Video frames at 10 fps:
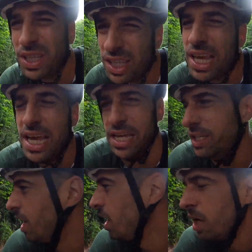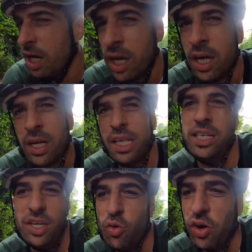the thing is,
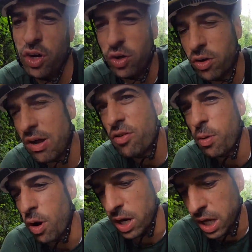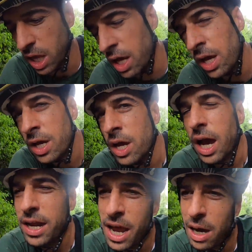that's still fun on a gravel bike.
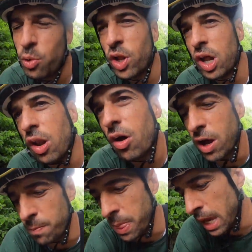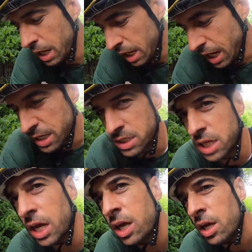And now I'm on a climb, and
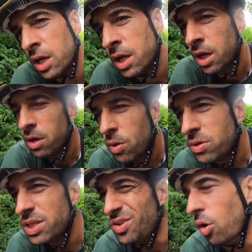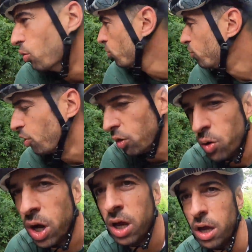whilst it's not
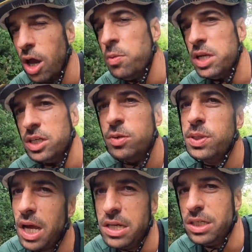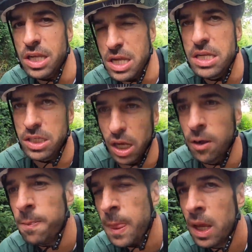awful, I mean, it's substantially easier
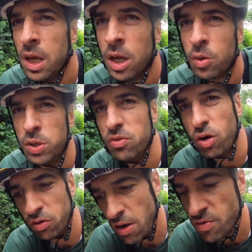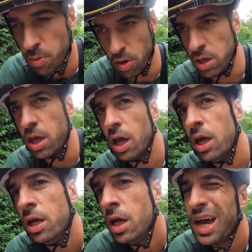when you ride a gravel bike.
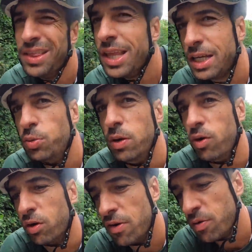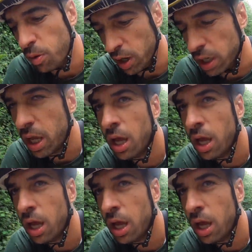And that's why I ride a gravel bike.